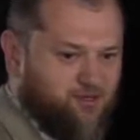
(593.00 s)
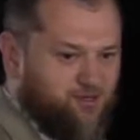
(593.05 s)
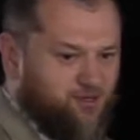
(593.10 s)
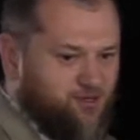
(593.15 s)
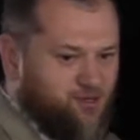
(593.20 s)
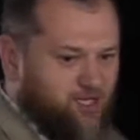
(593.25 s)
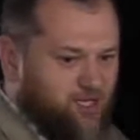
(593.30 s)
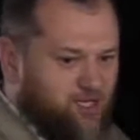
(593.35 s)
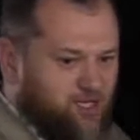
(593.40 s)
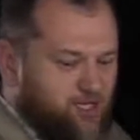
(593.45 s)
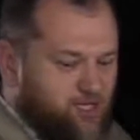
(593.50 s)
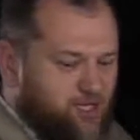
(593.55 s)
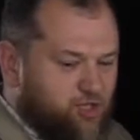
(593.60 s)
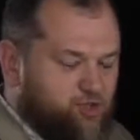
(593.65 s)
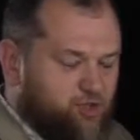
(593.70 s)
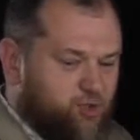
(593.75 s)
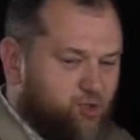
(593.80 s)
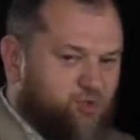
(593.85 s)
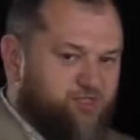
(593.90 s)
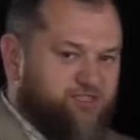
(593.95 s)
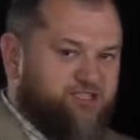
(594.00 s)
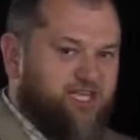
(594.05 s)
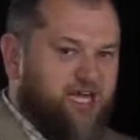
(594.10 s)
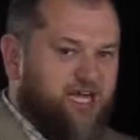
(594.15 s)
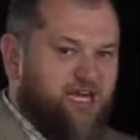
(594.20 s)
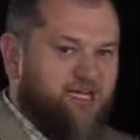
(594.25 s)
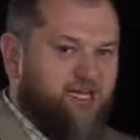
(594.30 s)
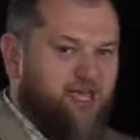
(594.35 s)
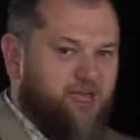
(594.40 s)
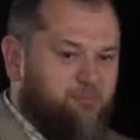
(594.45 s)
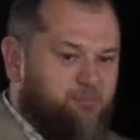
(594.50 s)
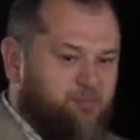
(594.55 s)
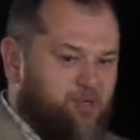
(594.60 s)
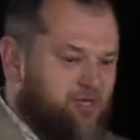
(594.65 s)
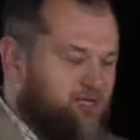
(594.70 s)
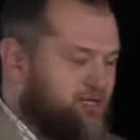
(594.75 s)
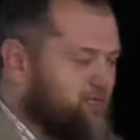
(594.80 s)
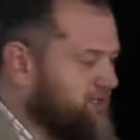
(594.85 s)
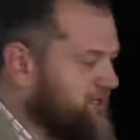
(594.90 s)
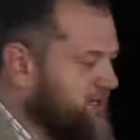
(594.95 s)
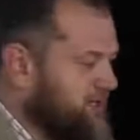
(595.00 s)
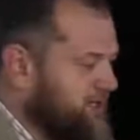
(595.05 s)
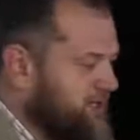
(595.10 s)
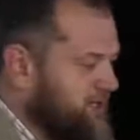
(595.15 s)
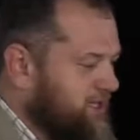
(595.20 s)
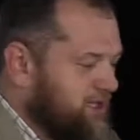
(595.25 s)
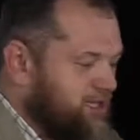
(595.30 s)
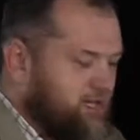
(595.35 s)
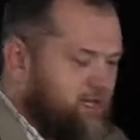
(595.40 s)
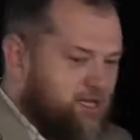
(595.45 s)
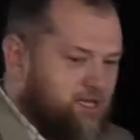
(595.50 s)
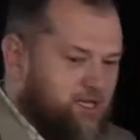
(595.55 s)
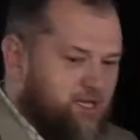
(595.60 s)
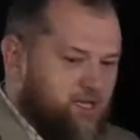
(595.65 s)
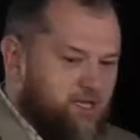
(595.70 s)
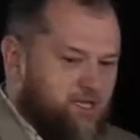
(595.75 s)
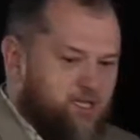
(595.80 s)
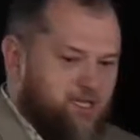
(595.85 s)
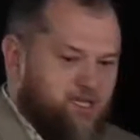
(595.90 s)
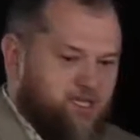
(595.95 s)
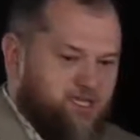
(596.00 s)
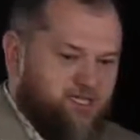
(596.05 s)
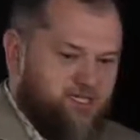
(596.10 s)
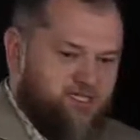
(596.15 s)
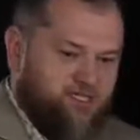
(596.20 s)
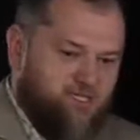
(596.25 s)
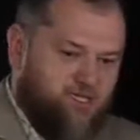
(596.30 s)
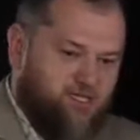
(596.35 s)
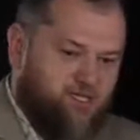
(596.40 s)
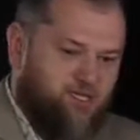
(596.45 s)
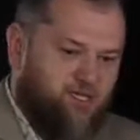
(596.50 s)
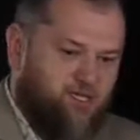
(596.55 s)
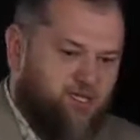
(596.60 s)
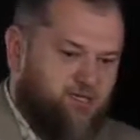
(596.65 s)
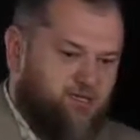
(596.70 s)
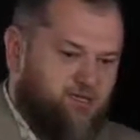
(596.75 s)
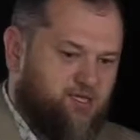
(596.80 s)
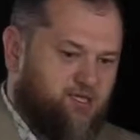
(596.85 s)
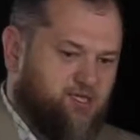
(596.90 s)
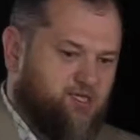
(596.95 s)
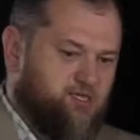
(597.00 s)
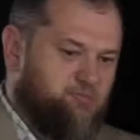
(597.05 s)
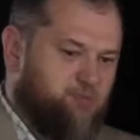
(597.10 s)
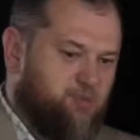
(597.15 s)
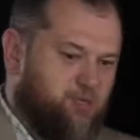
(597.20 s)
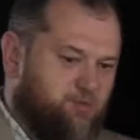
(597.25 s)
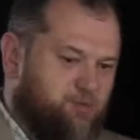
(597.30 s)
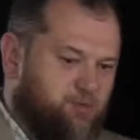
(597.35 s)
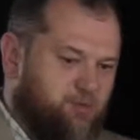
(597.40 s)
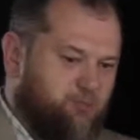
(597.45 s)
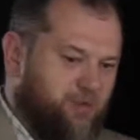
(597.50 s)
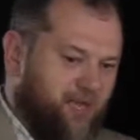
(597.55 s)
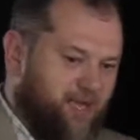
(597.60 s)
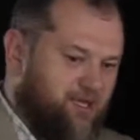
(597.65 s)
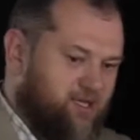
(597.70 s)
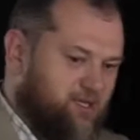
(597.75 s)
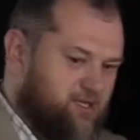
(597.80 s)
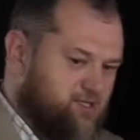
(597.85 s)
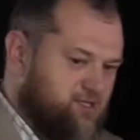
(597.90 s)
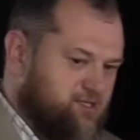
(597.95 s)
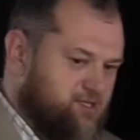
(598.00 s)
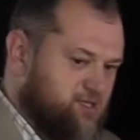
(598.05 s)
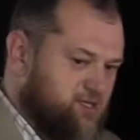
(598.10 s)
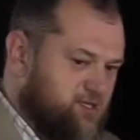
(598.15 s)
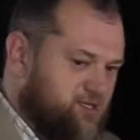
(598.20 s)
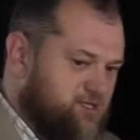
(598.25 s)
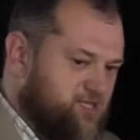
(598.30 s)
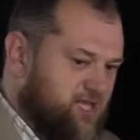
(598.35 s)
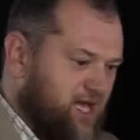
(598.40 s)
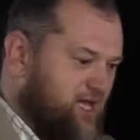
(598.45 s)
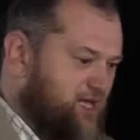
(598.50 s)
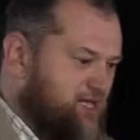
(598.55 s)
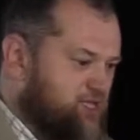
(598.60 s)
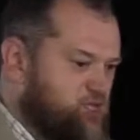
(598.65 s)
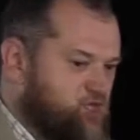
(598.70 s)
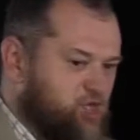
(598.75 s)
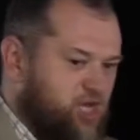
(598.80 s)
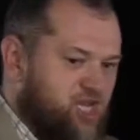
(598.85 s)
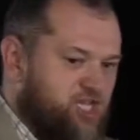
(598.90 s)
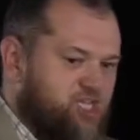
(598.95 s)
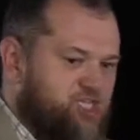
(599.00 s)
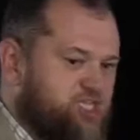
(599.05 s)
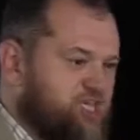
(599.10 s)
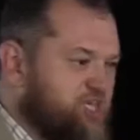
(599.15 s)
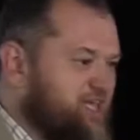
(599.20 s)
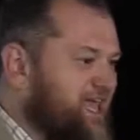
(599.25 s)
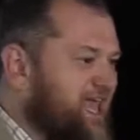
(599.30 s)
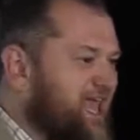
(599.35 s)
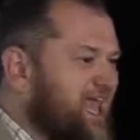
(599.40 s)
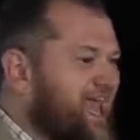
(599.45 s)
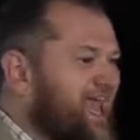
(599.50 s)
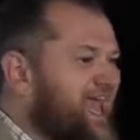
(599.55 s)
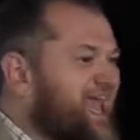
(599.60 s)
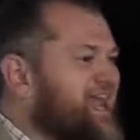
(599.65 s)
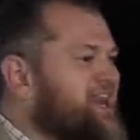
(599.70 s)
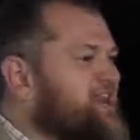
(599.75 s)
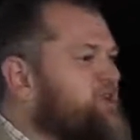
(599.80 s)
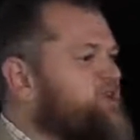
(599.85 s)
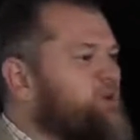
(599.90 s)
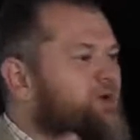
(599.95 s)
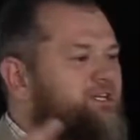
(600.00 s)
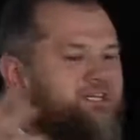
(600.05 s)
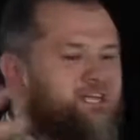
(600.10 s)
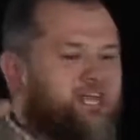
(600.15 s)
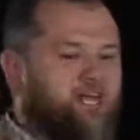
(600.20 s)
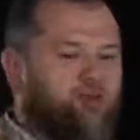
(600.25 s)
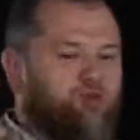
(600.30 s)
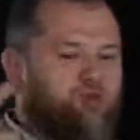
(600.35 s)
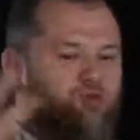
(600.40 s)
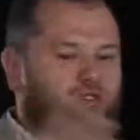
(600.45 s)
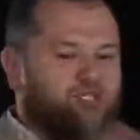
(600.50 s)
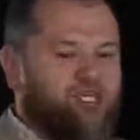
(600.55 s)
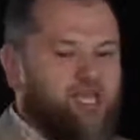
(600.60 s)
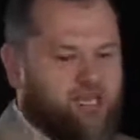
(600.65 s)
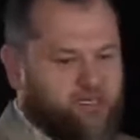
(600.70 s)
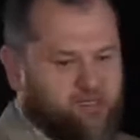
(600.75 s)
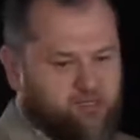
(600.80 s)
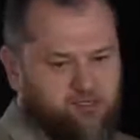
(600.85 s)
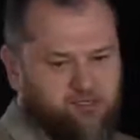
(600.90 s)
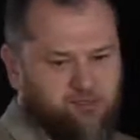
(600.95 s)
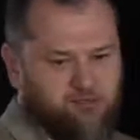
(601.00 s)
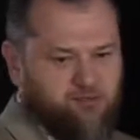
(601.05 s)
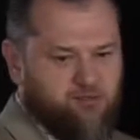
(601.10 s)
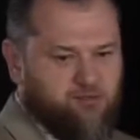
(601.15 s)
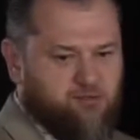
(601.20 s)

Okay, so what started happening is these people, bankers, started chasing anyone they could get